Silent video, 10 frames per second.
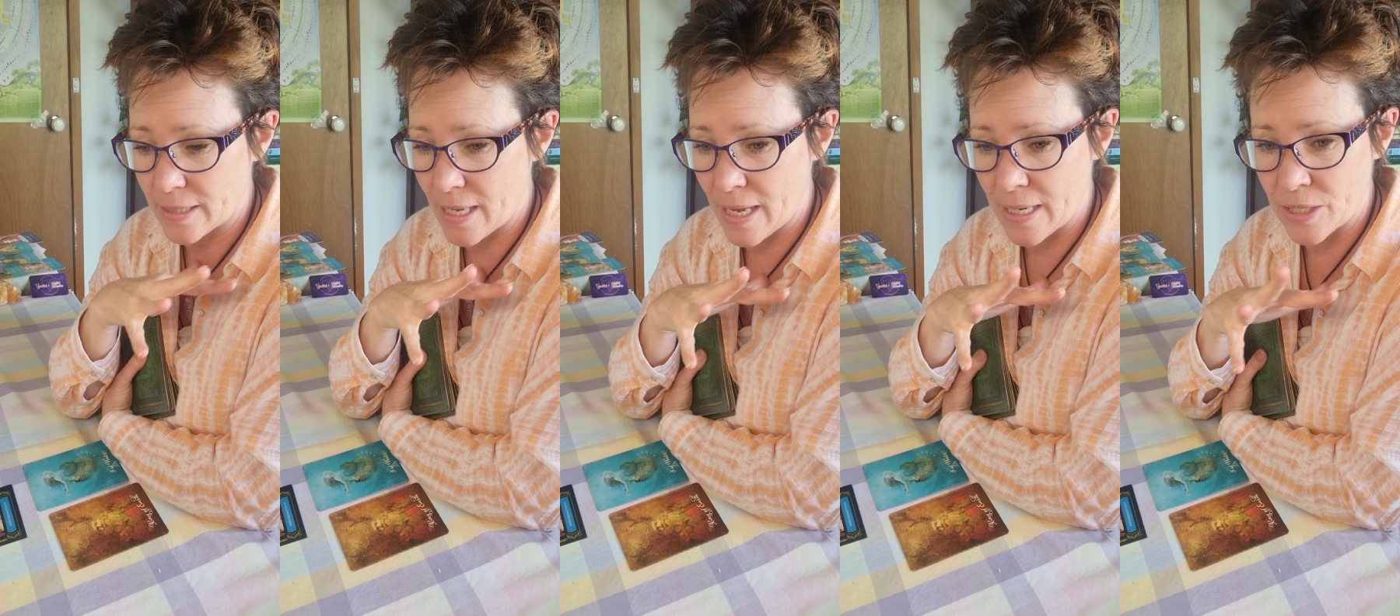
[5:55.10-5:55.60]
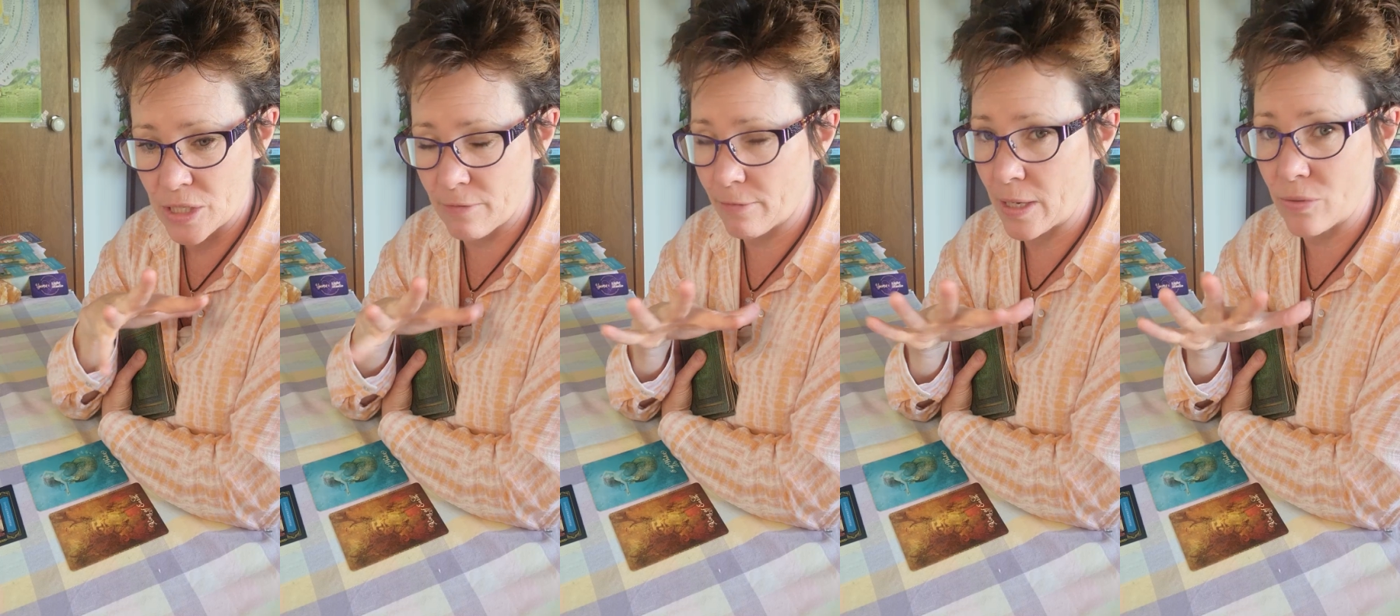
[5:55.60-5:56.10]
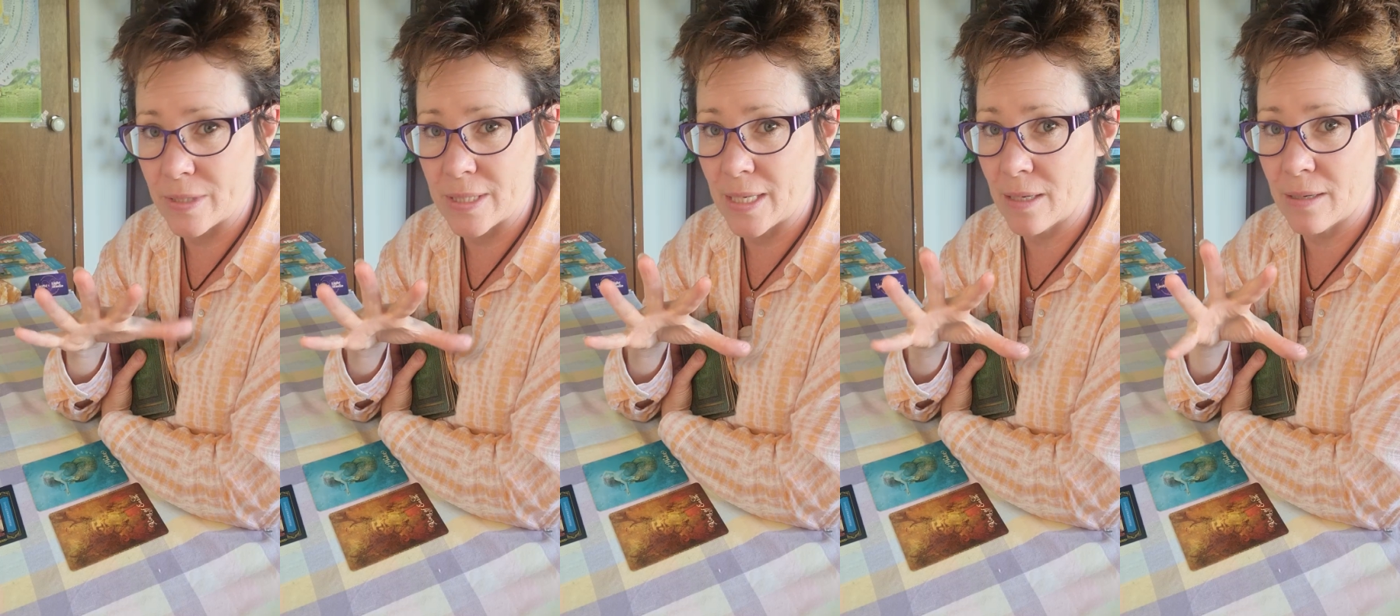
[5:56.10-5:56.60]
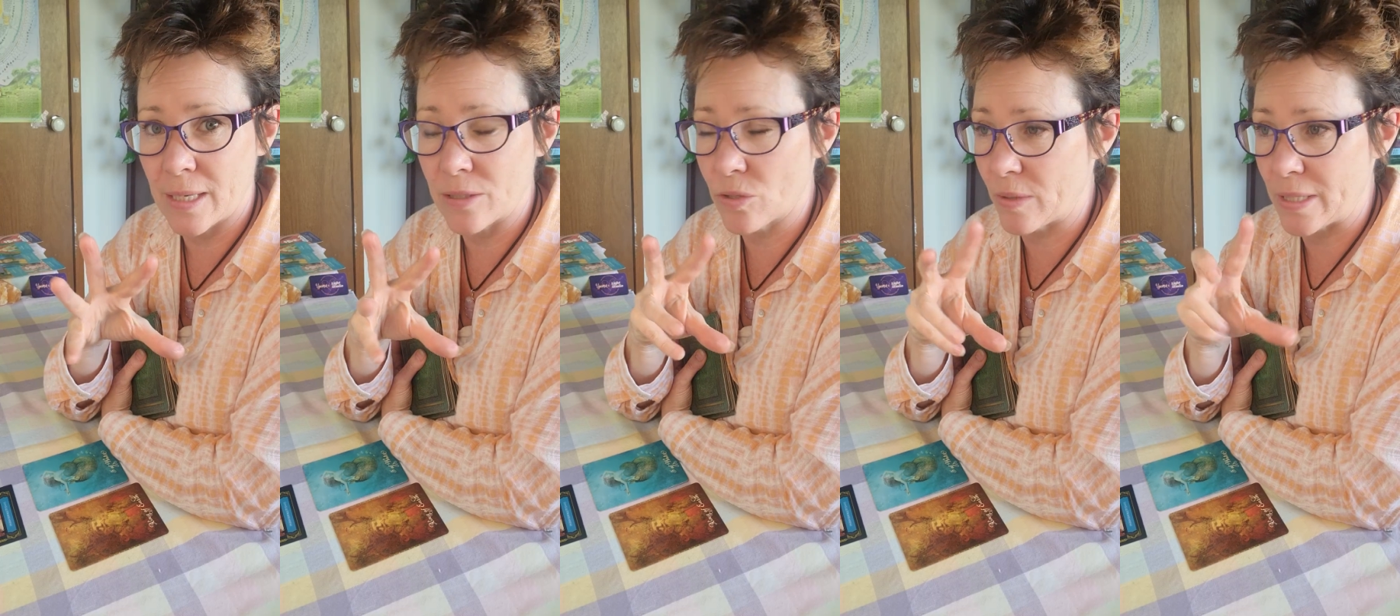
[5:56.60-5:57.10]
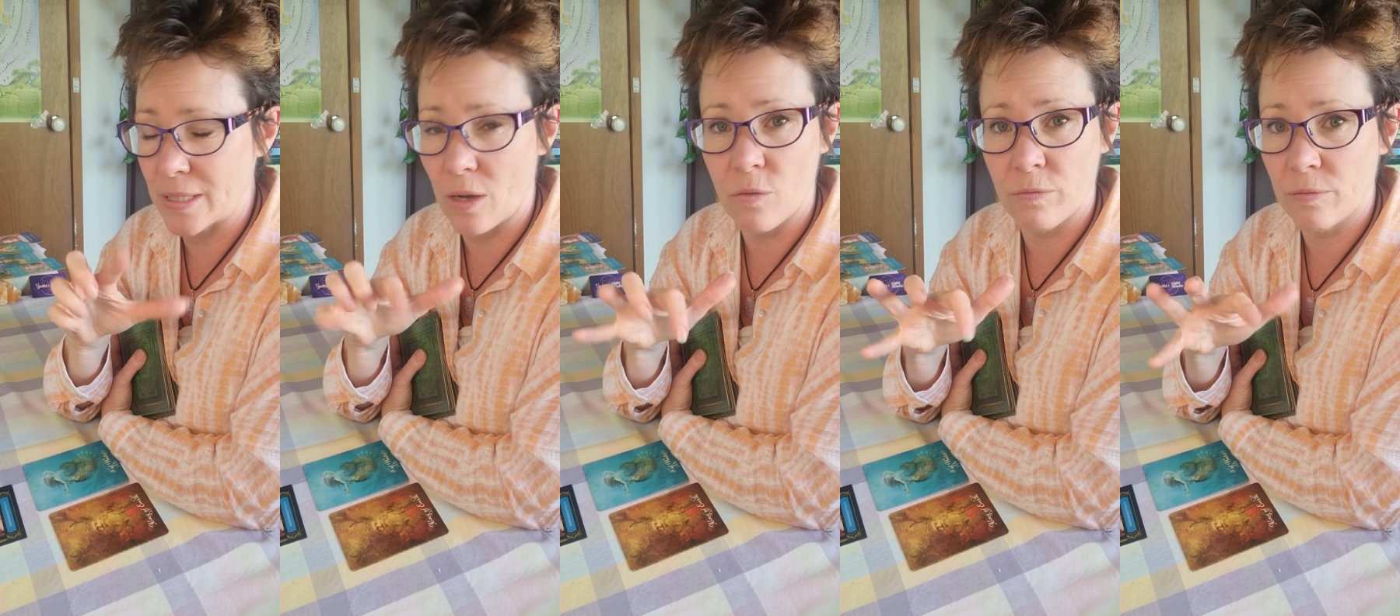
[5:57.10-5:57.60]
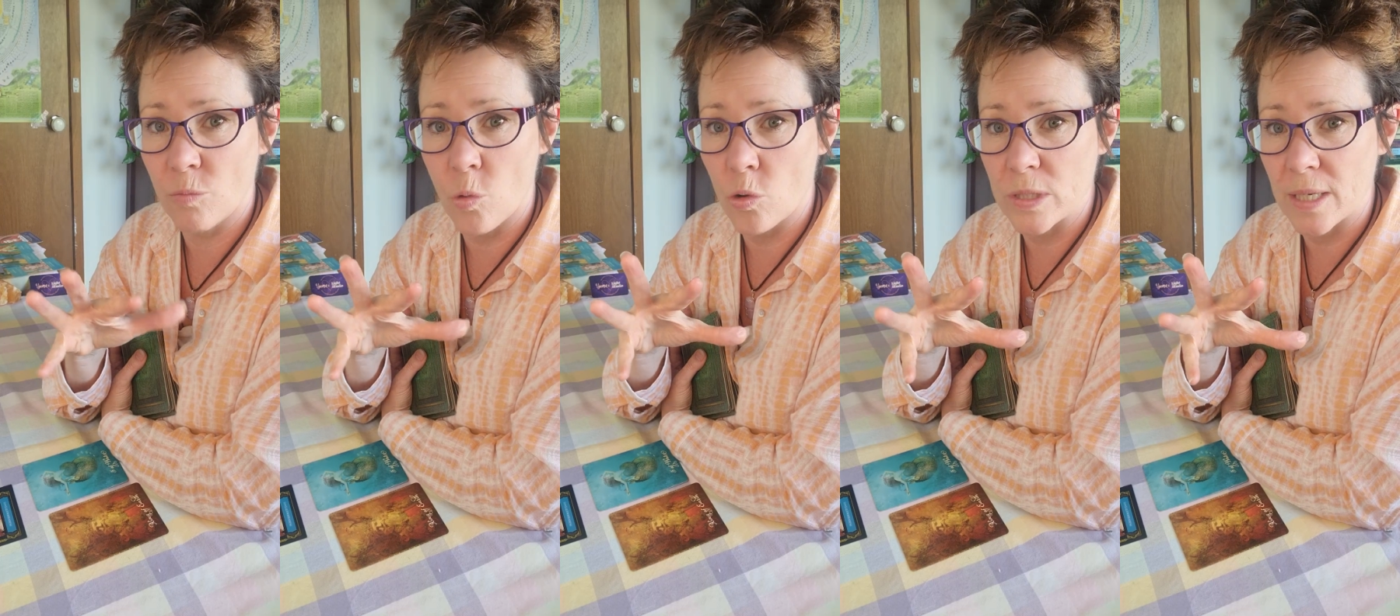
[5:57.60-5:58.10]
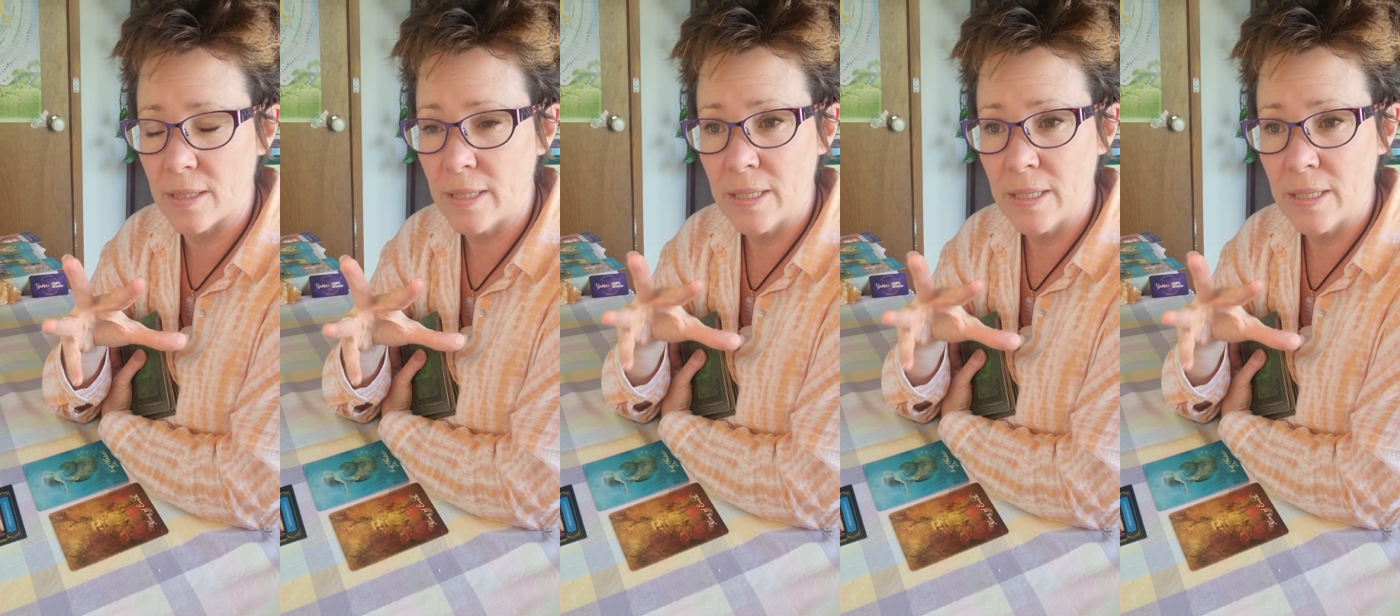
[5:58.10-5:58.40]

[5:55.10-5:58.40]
energy frequency unto itself, water.